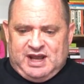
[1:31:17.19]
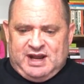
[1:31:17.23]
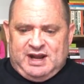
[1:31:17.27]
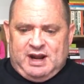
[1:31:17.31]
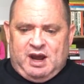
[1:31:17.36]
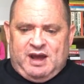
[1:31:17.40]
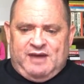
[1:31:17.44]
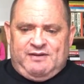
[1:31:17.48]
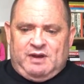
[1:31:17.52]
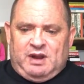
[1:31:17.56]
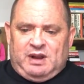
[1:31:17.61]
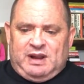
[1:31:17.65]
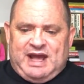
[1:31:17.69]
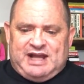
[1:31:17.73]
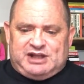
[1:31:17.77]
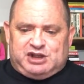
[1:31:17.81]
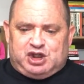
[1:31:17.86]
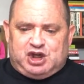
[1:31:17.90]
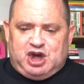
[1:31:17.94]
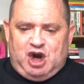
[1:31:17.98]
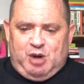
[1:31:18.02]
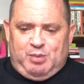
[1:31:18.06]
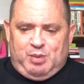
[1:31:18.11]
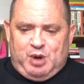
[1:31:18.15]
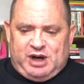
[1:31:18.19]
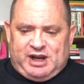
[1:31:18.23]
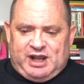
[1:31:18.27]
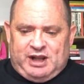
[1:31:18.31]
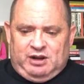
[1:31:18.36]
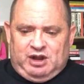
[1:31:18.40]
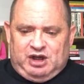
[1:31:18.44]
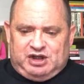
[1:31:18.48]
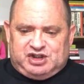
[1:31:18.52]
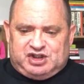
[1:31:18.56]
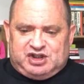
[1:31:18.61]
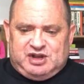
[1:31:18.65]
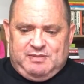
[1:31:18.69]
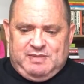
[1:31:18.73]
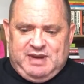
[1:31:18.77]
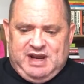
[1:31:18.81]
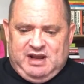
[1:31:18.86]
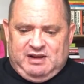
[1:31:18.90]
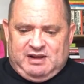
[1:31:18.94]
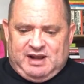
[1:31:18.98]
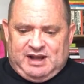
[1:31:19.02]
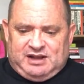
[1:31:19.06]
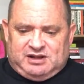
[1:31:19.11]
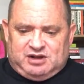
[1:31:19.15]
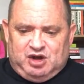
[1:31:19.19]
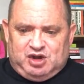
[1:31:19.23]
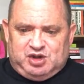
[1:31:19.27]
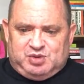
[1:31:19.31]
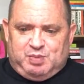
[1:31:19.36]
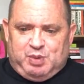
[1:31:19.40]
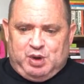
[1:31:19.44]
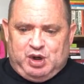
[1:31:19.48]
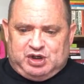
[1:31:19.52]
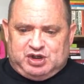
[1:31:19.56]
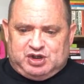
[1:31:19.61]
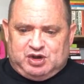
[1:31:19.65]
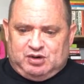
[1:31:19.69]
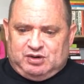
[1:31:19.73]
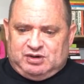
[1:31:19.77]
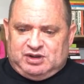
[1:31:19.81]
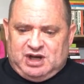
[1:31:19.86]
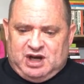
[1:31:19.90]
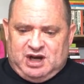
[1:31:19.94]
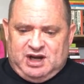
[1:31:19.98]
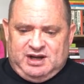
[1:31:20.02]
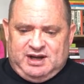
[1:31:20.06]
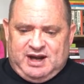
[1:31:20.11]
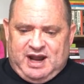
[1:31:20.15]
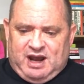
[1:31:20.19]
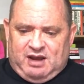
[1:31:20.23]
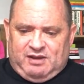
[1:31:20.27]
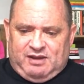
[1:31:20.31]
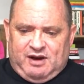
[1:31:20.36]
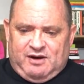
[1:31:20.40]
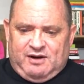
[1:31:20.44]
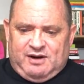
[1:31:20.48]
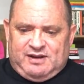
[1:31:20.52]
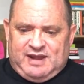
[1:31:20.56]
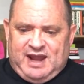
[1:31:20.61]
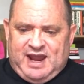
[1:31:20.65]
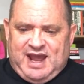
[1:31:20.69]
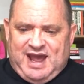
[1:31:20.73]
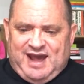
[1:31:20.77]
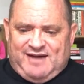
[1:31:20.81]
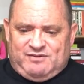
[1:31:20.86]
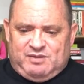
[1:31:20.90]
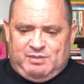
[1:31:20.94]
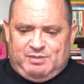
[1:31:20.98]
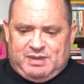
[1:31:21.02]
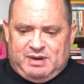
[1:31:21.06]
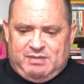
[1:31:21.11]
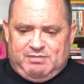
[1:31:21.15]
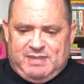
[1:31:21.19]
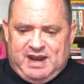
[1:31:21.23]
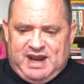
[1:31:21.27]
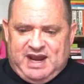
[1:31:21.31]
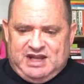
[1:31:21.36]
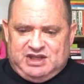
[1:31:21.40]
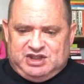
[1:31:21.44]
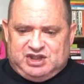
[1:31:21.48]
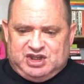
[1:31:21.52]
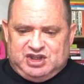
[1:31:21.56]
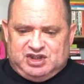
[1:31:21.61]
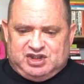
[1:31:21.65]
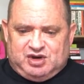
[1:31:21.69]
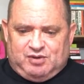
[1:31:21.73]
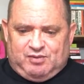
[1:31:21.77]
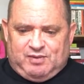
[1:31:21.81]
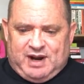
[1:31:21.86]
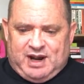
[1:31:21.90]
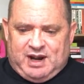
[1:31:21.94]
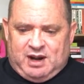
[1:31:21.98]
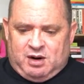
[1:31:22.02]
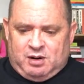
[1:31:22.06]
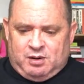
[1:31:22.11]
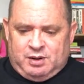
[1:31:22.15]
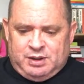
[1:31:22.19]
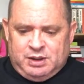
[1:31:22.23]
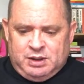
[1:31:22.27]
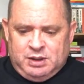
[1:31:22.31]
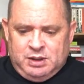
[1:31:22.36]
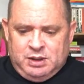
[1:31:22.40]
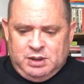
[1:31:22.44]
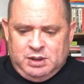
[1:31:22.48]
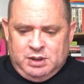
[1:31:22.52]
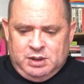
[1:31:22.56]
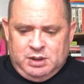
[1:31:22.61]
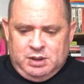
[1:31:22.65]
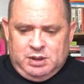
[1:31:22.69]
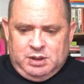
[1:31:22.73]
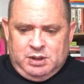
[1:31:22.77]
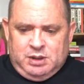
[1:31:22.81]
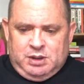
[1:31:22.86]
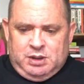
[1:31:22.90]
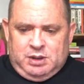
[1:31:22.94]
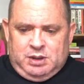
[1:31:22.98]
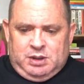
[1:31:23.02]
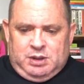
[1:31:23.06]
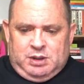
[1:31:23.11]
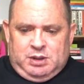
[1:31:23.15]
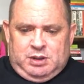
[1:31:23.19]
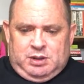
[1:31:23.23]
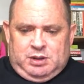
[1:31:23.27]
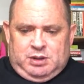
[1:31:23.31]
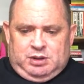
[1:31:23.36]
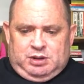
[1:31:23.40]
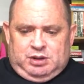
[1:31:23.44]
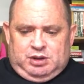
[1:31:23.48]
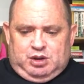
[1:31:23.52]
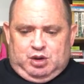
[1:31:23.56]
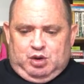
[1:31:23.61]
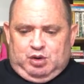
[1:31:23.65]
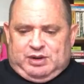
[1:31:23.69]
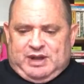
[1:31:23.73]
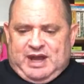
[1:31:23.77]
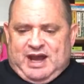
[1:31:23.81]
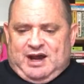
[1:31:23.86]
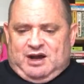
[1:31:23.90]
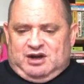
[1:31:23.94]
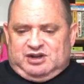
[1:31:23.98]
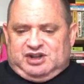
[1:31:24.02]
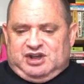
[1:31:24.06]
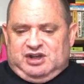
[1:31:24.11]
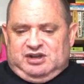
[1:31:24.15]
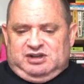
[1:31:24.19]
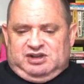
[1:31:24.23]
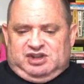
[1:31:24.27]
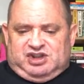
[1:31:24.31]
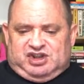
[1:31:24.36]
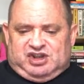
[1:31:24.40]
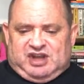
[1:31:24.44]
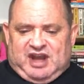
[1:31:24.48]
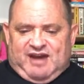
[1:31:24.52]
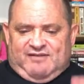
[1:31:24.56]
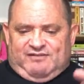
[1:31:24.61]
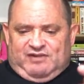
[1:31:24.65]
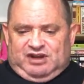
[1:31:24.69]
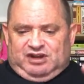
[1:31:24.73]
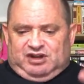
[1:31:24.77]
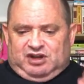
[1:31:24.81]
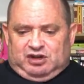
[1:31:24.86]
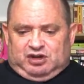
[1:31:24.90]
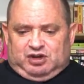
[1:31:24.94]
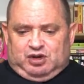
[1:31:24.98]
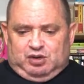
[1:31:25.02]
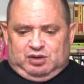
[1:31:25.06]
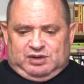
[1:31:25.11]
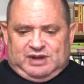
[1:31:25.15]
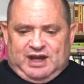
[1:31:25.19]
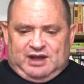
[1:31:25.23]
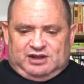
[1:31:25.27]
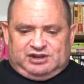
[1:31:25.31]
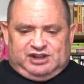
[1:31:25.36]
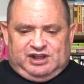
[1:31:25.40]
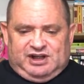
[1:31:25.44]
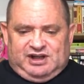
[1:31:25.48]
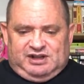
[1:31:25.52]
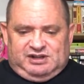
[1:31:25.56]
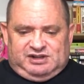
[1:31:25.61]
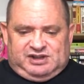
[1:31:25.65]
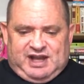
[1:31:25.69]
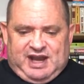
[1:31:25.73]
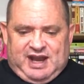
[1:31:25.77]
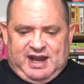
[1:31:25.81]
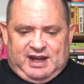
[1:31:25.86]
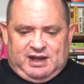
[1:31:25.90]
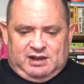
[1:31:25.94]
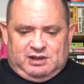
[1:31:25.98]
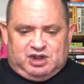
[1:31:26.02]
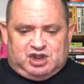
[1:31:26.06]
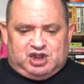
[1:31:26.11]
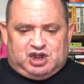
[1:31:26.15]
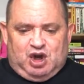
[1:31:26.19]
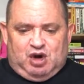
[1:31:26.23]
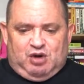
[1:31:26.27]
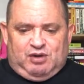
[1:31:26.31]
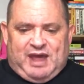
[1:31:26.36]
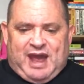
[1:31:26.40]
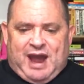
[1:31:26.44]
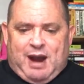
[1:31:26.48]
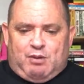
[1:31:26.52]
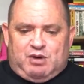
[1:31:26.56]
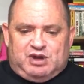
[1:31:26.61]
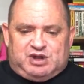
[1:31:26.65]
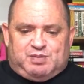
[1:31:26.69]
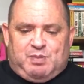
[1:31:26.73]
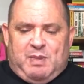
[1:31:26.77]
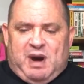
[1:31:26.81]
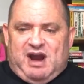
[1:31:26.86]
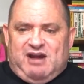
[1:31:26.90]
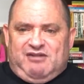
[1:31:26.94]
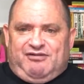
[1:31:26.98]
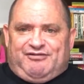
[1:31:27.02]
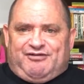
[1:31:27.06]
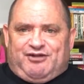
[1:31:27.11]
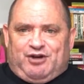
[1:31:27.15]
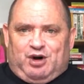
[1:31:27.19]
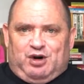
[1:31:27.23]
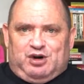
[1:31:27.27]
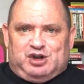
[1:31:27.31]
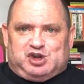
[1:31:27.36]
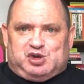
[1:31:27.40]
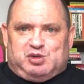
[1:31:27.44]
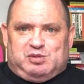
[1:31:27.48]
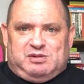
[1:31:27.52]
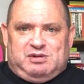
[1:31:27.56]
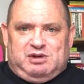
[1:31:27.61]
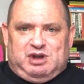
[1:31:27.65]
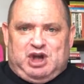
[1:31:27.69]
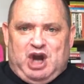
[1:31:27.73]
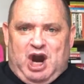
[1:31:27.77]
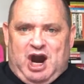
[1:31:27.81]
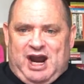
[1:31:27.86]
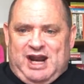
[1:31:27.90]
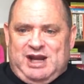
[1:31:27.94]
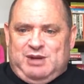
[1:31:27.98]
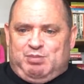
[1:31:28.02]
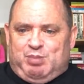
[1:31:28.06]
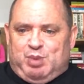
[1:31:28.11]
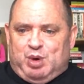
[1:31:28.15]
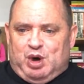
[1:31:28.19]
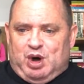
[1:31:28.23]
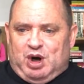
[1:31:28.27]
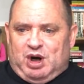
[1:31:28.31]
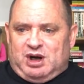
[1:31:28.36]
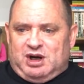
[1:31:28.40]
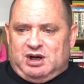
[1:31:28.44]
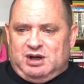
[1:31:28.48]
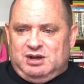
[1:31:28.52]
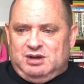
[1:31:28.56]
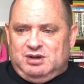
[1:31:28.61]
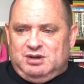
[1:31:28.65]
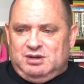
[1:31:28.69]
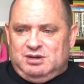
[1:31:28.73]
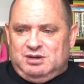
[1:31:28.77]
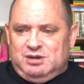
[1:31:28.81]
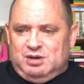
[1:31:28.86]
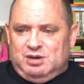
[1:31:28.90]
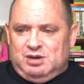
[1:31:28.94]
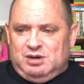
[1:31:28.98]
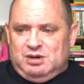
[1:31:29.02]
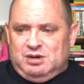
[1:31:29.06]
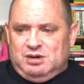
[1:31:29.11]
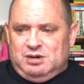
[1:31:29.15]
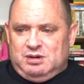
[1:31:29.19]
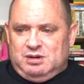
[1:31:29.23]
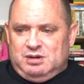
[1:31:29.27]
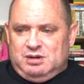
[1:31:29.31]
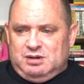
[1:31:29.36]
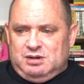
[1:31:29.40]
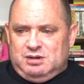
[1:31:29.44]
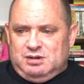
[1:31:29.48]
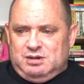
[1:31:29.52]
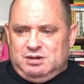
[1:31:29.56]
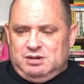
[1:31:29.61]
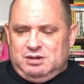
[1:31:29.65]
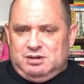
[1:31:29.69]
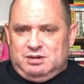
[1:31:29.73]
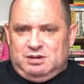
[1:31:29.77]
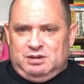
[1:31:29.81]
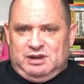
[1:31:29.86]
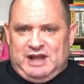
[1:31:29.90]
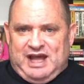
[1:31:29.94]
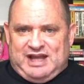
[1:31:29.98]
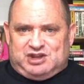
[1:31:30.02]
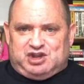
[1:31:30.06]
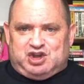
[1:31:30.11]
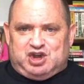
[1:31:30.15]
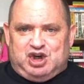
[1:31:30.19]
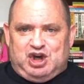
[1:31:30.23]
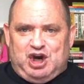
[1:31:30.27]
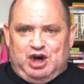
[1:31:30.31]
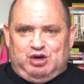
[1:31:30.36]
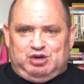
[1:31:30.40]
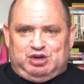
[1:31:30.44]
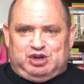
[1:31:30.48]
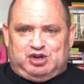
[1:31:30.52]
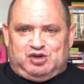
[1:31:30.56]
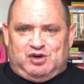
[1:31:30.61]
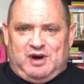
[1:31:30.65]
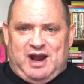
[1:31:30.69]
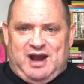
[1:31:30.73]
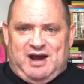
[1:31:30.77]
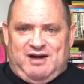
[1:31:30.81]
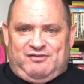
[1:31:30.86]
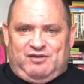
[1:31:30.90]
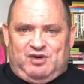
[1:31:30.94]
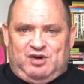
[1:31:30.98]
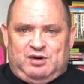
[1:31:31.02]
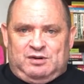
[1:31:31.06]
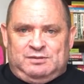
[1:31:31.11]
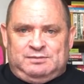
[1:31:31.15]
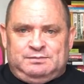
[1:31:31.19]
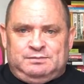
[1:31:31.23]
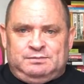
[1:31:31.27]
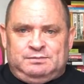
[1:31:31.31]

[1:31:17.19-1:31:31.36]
And the Let's Go book, it looks to me like those books are done now. They haven't been made since around 2007 to 2010. So that was my first guidebook, Let's Go Travel.